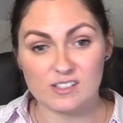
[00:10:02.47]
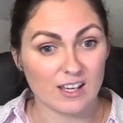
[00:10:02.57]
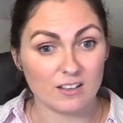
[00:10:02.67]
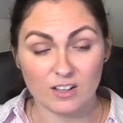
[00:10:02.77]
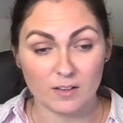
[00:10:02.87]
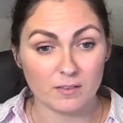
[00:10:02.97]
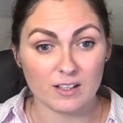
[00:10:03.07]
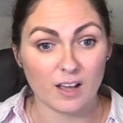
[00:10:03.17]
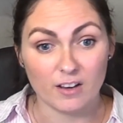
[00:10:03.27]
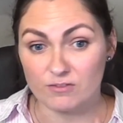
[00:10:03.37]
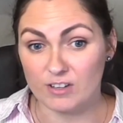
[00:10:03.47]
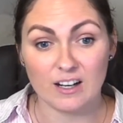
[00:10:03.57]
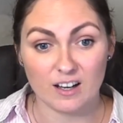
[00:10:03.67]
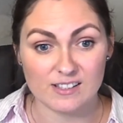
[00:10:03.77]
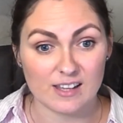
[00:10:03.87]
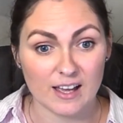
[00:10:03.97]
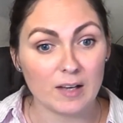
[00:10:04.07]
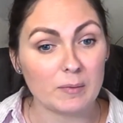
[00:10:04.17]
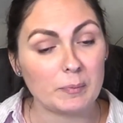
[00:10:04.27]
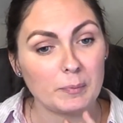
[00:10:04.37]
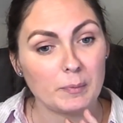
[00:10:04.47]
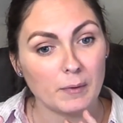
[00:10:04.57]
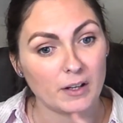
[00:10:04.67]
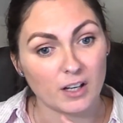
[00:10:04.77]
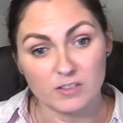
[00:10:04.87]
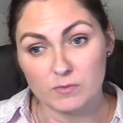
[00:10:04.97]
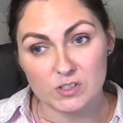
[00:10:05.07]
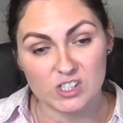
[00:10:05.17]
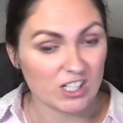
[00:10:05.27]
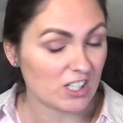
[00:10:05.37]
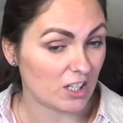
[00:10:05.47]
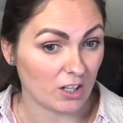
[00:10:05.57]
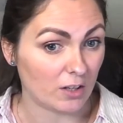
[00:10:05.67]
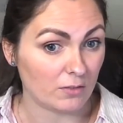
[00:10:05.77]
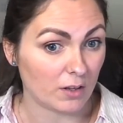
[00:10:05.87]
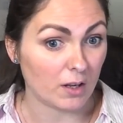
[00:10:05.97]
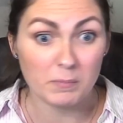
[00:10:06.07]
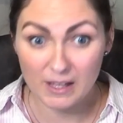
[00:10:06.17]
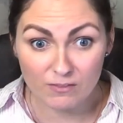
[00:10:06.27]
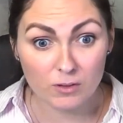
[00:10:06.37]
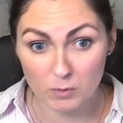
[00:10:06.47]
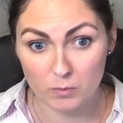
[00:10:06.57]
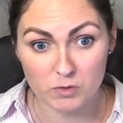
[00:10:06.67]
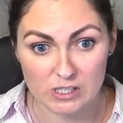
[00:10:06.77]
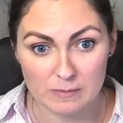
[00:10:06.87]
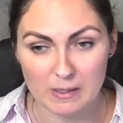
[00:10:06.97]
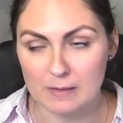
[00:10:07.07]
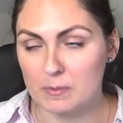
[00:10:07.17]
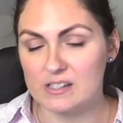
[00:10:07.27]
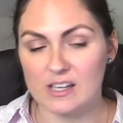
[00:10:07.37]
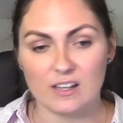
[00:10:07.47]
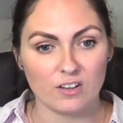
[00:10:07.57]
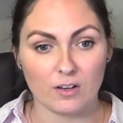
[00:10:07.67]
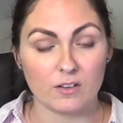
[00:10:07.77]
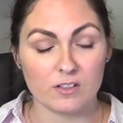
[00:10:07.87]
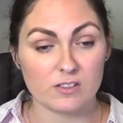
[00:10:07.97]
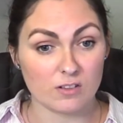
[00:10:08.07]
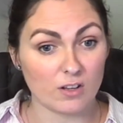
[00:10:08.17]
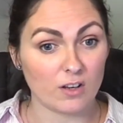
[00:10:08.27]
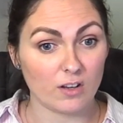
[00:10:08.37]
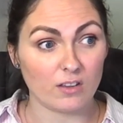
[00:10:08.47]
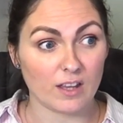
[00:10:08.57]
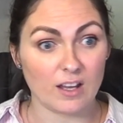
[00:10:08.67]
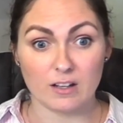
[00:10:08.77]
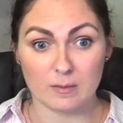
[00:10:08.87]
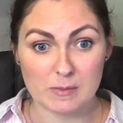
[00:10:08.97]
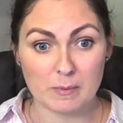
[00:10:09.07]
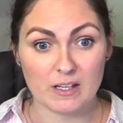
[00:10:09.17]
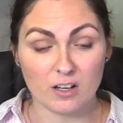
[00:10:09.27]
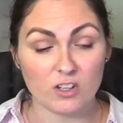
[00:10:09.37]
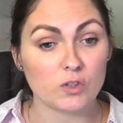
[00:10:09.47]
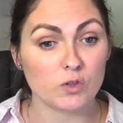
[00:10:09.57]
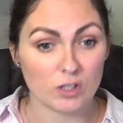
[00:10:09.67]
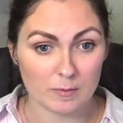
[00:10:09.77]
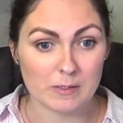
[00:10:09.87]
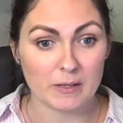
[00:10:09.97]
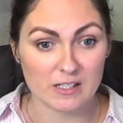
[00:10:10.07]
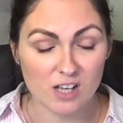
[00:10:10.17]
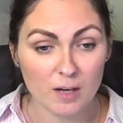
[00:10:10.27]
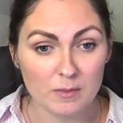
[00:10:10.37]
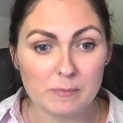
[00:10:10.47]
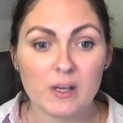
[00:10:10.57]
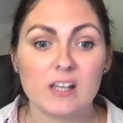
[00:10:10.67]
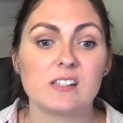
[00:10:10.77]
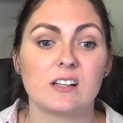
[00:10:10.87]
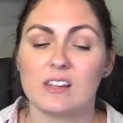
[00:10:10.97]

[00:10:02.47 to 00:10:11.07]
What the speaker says: say, I realise that, and I'm not suggesting, give them the option to meet them, but say, because our children are going to be spending time with this person.